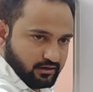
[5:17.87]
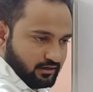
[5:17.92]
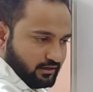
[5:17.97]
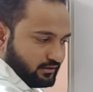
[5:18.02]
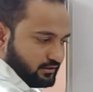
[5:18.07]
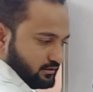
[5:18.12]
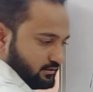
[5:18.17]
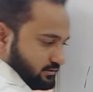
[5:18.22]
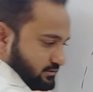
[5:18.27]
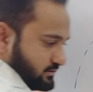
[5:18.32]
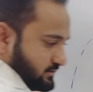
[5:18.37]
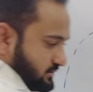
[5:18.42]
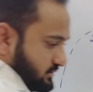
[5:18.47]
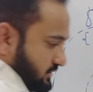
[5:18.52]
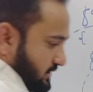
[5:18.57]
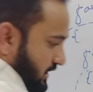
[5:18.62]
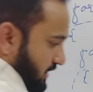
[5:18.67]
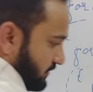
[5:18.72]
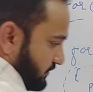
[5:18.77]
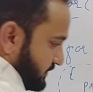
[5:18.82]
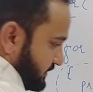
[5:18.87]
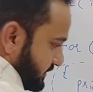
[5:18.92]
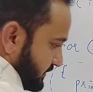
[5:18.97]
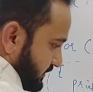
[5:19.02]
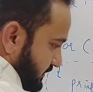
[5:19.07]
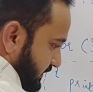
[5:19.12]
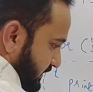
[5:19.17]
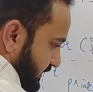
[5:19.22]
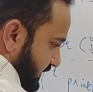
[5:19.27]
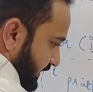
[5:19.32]
It is now
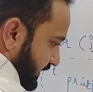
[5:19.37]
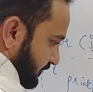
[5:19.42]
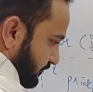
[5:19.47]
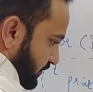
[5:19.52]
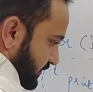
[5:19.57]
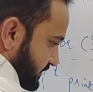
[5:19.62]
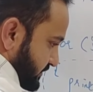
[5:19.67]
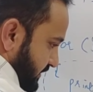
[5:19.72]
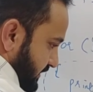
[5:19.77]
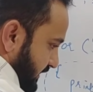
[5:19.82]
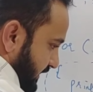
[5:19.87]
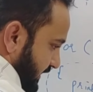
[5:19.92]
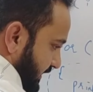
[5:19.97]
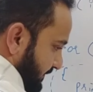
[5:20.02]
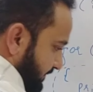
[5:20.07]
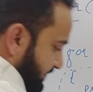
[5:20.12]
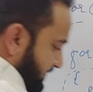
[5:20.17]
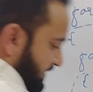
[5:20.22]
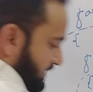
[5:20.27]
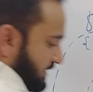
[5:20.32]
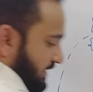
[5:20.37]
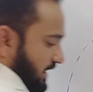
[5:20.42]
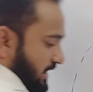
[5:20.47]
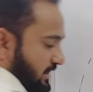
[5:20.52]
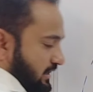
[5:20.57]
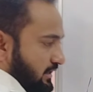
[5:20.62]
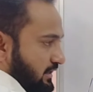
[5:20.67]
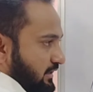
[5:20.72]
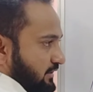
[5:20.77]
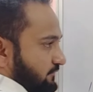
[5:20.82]
here again, once again,
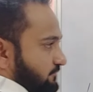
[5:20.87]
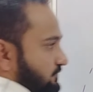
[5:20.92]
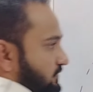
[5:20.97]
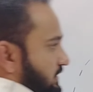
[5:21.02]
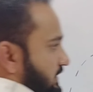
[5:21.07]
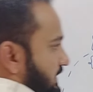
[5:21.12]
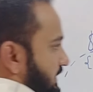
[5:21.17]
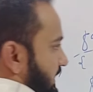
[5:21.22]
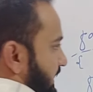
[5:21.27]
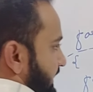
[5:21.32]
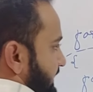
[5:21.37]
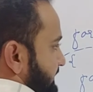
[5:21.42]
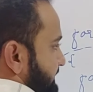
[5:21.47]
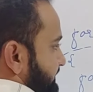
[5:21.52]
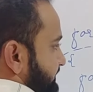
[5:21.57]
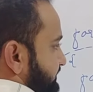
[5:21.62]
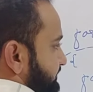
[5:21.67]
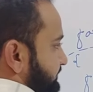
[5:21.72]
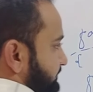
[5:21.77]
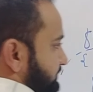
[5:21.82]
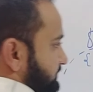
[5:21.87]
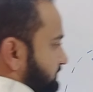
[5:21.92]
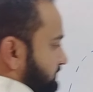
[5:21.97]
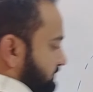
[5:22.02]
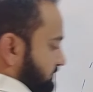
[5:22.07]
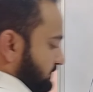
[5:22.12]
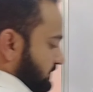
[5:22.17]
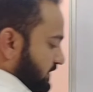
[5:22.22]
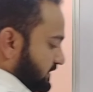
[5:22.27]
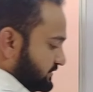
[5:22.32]
and leave one line.
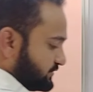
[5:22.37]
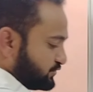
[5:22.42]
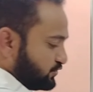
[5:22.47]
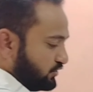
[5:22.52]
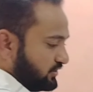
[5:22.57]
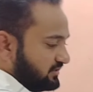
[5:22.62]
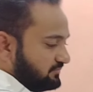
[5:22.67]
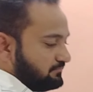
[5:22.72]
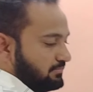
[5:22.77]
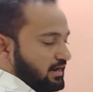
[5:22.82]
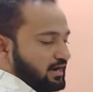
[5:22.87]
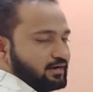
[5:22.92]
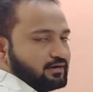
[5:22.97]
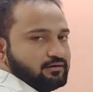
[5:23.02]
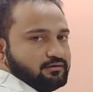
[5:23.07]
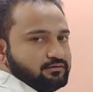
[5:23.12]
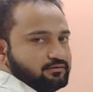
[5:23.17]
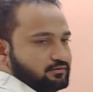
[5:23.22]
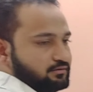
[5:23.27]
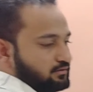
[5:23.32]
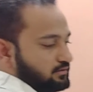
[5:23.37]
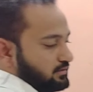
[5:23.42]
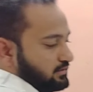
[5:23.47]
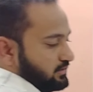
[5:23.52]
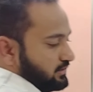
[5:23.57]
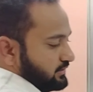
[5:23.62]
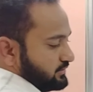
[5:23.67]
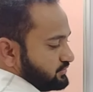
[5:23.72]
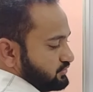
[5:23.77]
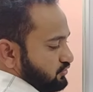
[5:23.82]
It's going back.
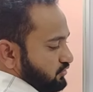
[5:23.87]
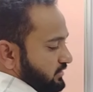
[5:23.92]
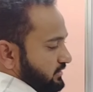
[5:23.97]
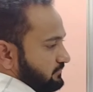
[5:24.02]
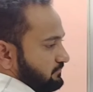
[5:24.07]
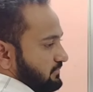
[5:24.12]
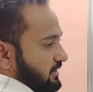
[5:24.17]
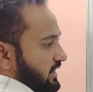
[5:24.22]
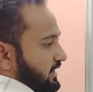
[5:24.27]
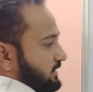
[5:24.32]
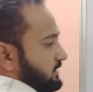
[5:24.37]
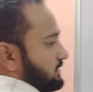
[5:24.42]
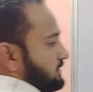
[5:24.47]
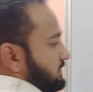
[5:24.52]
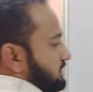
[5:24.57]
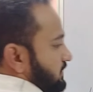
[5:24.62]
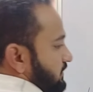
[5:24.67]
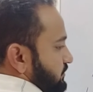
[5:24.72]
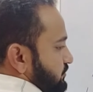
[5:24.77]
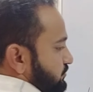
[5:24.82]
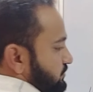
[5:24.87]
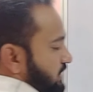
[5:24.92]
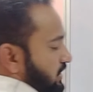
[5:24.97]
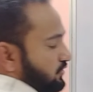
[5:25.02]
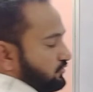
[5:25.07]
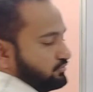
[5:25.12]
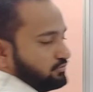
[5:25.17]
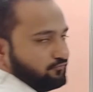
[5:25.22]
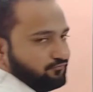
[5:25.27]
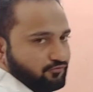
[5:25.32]
It's going back to the
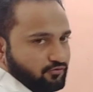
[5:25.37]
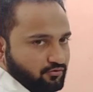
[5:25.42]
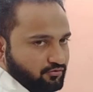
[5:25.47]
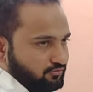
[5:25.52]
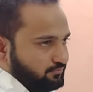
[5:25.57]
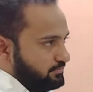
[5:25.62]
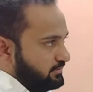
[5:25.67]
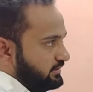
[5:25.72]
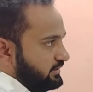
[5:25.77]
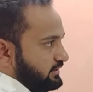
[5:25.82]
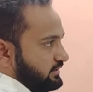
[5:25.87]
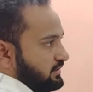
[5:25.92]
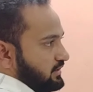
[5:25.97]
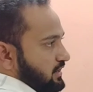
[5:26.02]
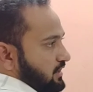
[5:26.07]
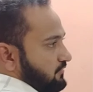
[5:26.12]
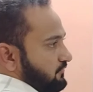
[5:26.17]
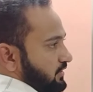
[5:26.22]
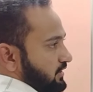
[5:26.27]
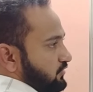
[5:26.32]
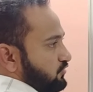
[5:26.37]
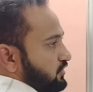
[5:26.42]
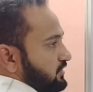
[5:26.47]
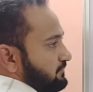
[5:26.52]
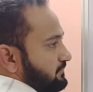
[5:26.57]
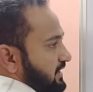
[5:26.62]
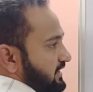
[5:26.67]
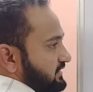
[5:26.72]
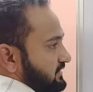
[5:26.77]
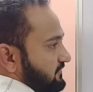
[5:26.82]
outer for loop again. While
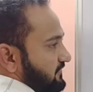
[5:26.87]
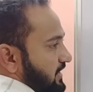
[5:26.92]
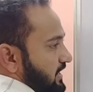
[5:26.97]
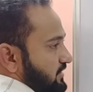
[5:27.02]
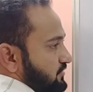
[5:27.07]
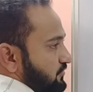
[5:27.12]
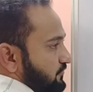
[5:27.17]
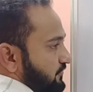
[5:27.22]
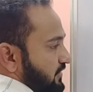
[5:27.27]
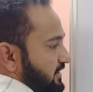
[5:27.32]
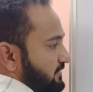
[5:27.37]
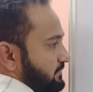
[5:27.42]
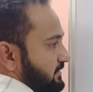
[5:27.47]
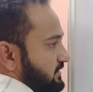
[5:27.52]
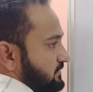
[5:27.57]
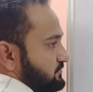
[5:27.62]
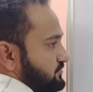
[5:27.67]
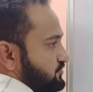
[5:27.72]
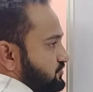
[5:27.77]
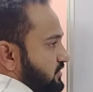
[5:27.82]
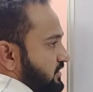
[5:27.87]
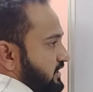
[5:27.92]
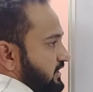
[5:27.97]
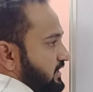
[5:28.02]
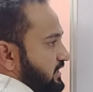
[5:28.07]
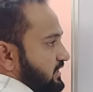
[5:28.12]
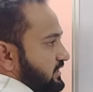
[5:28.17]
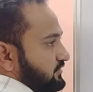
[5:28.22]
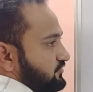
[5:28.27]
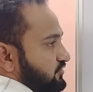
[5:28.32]
going back, the value of I becomes 3.
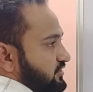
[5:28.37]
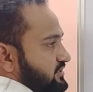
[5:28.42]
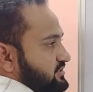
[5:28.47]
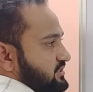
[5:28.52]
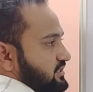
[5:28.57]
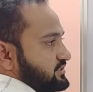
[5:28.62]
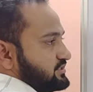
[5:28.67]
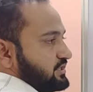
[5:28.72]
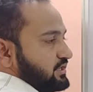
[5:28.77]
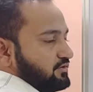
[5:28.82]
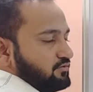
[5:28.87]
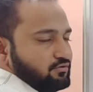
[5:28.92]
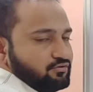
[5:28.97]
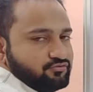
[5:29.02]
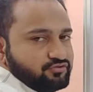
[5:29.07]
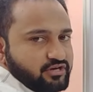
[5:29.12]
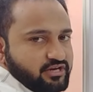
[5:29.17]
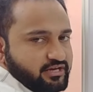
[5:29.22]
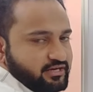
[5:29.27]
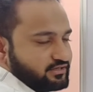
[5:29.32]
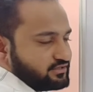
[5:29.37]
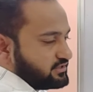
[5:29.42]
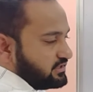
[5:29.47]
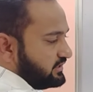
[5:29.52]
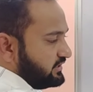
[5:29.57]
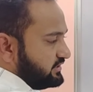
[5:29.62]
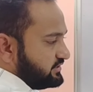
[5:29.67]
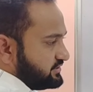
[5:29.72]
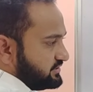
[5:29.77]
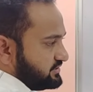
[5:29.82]
3 is less than or equal to 3. Yes,
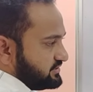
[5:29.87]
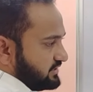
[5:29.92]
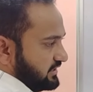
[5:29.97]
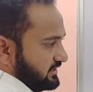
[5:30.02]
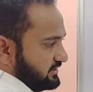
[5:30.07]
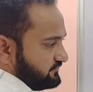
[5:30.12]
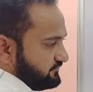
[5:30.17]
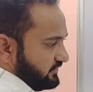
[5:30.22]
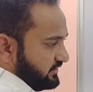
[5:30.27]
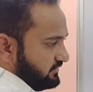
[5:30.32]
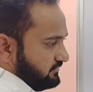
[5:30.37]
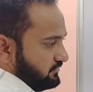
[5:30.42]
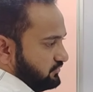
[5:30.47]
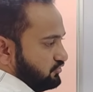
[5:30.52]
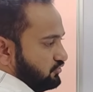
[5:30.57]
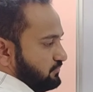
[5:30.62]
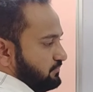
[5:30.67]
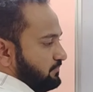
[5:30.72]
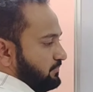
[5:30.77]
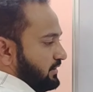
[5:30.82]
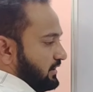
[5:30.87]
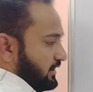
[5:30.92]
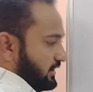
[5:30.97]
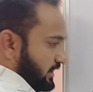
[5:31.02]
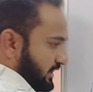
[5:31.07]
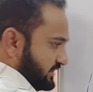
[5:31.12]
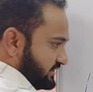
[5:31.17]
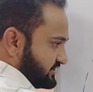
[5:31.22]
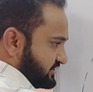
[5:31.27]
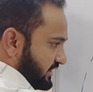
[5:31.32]
condition is satisfied. It will go
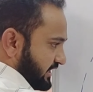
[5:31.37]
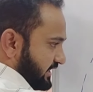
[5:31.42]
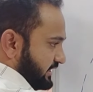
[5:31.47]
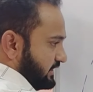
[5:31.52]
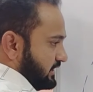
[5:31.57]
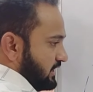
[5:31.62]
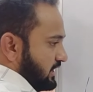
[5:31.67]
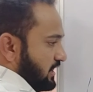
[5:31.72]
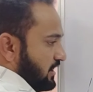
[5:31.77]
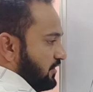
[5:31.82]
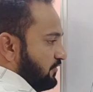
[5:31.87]
inside.